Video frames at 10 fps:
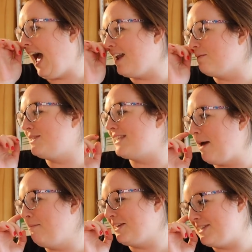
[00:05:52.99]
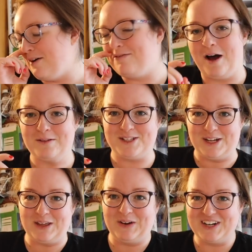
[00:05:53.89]
And I'm setting myself up to
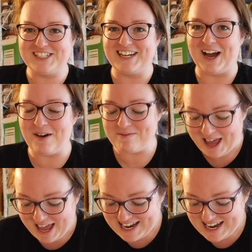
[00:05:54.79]
do the washing up.